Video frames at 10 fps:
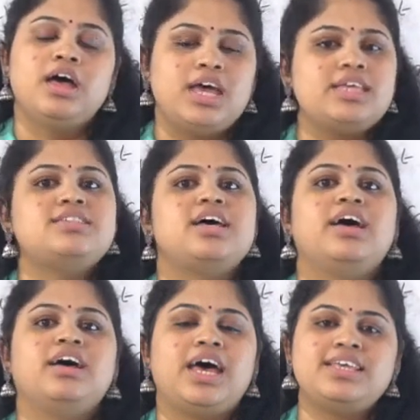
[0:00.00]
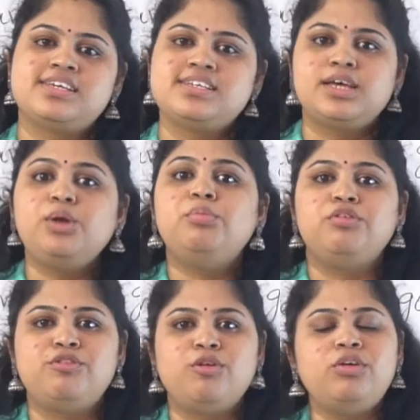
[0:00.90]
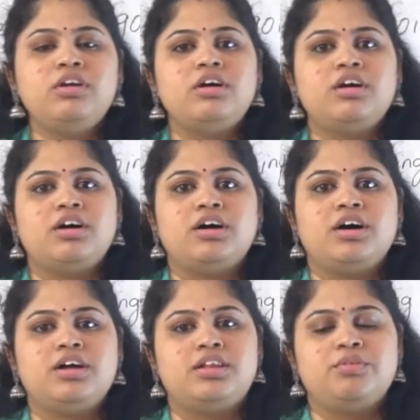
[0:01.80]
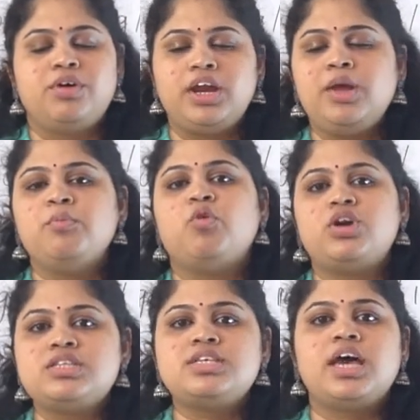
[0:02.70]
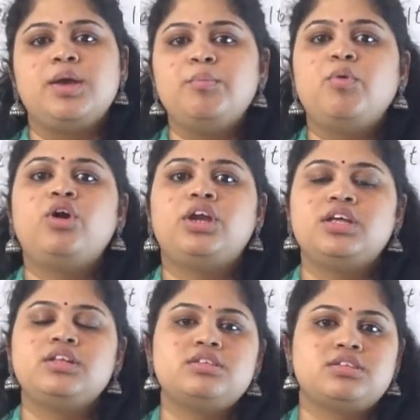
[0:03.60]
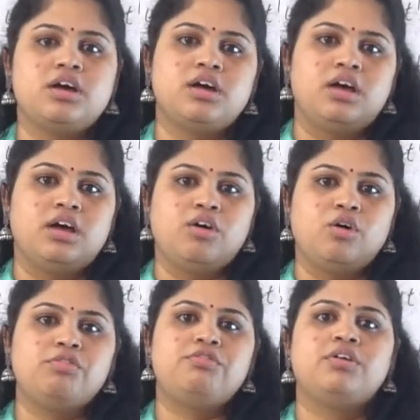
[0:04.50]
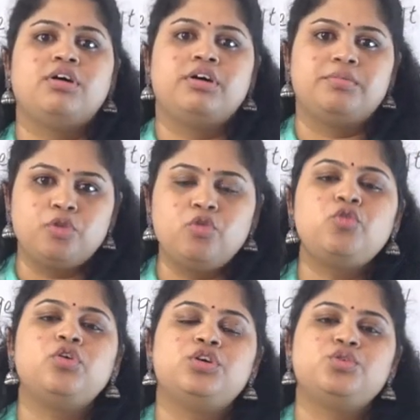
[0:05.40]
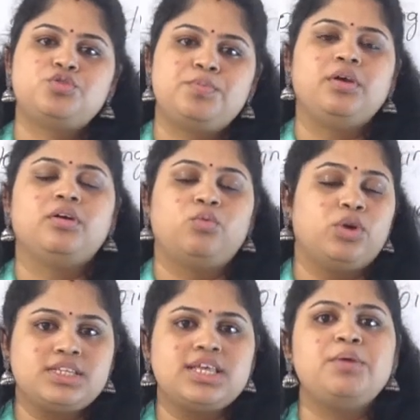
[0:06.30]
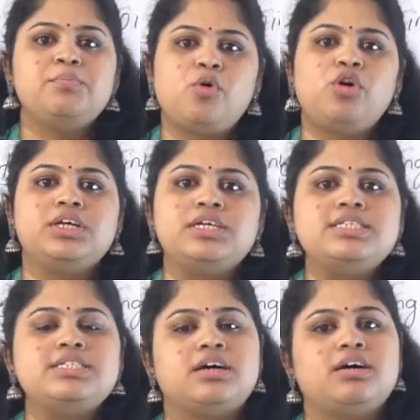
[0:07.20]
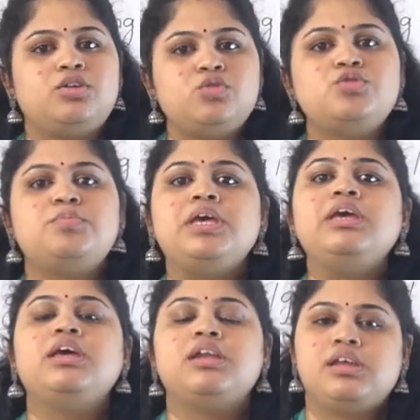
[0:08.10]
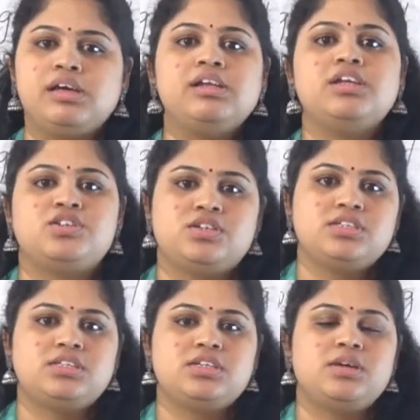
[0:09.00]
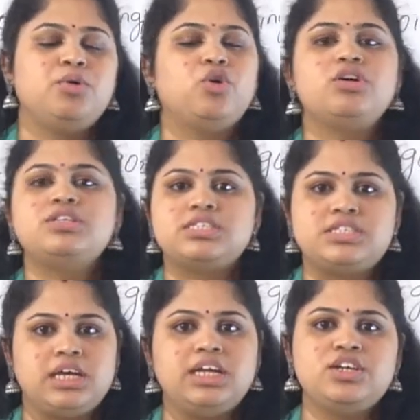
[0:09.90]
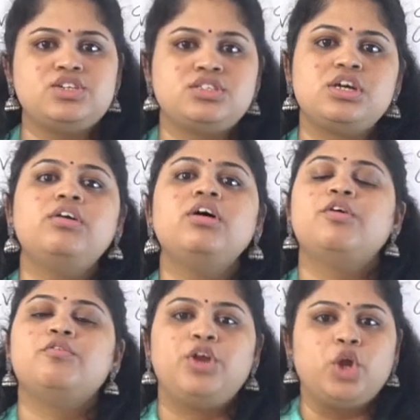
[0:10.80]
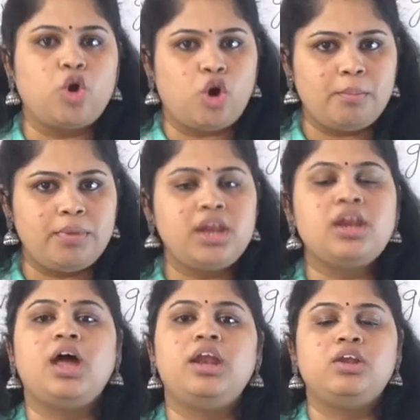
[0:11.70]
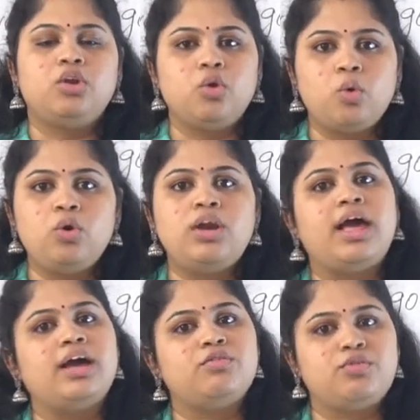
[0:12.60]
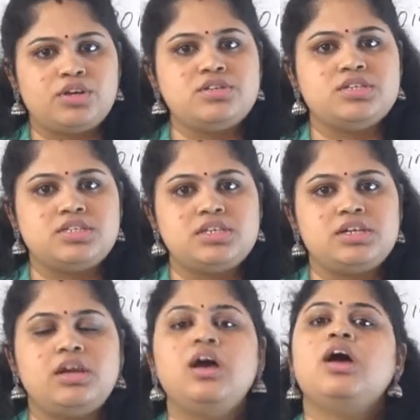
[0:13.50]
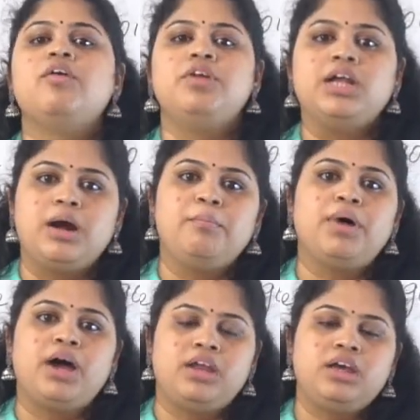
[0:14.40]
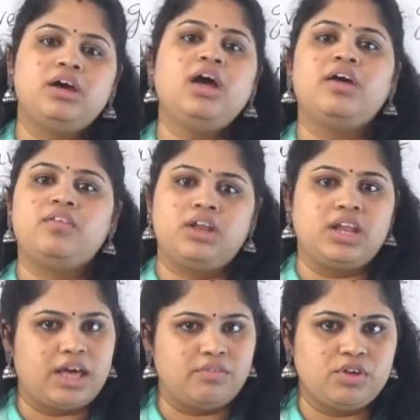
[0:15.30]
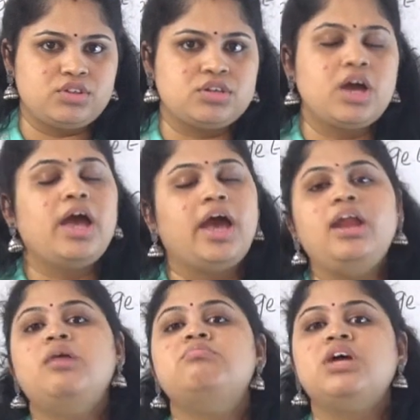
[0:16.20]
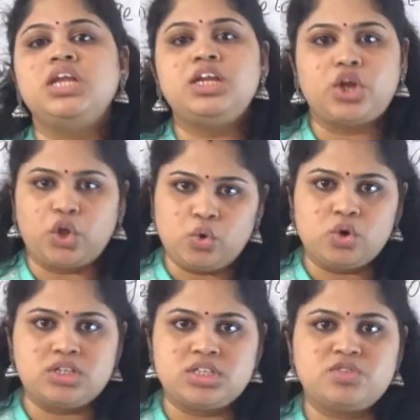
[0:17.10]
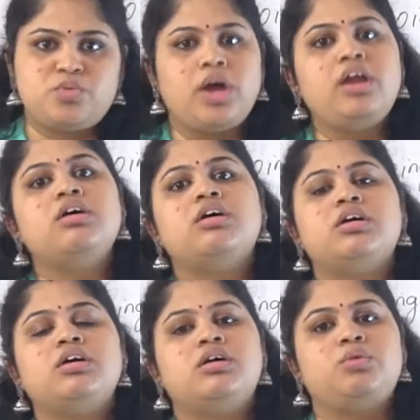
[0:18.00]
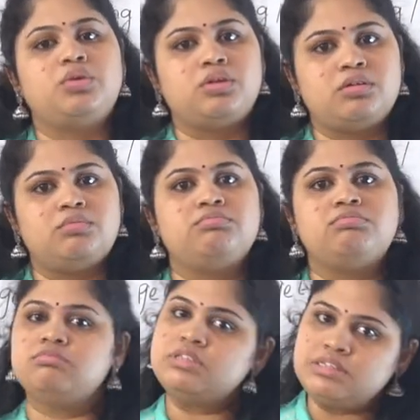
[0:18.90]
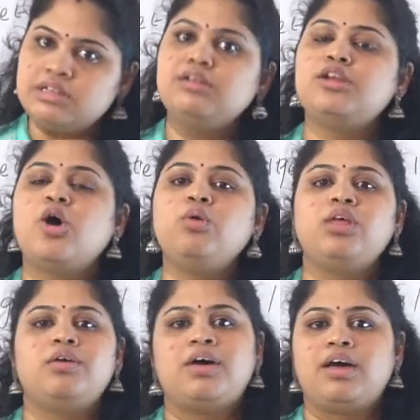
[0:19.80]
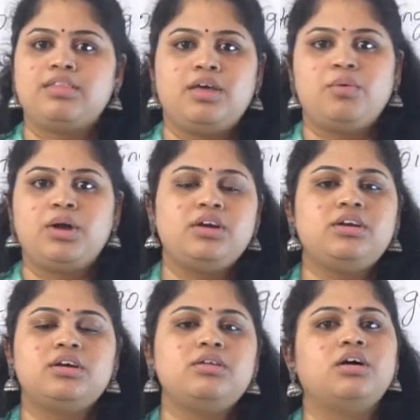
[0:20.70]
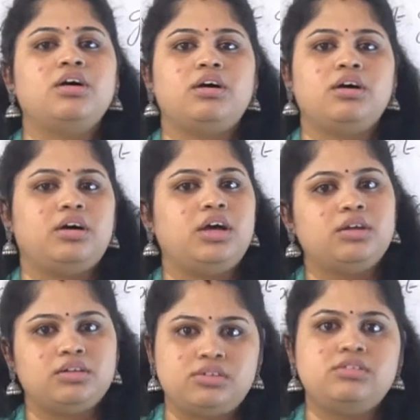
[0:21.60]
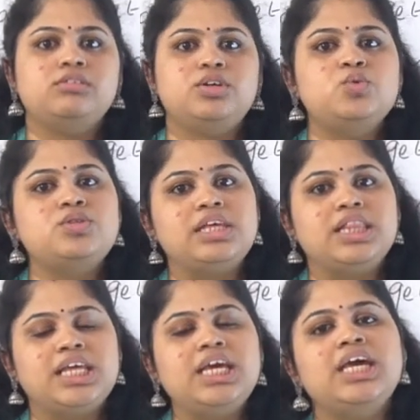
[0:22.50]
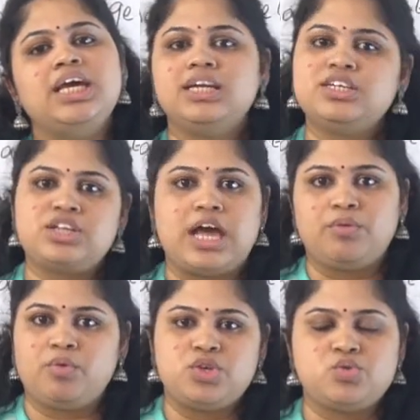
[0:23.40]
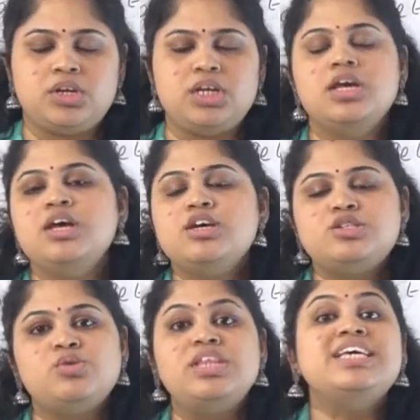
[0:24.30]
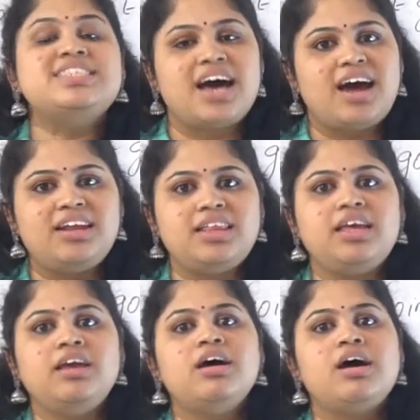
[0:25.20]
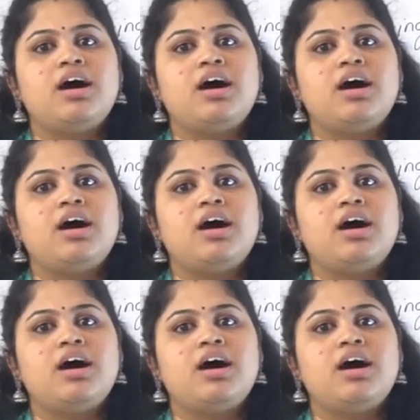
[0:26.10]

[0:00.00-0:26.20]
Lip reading: As I said before, what is the importance of to speak? What is the importance to speak in English, isn't it? Because it's English is a very common and known language, isn't it? When comparing a other language, and many technologies were. Still now they were written using the English language only. So these are the